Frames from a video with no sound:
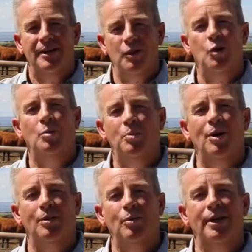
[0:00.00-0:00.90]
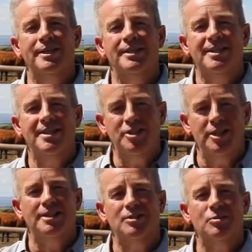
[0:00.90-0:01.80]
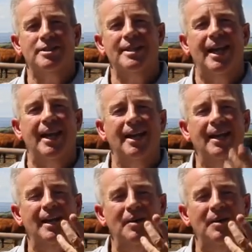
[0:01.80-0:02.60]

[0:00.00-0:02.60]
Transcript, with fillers: the whole point was Jesus was saying,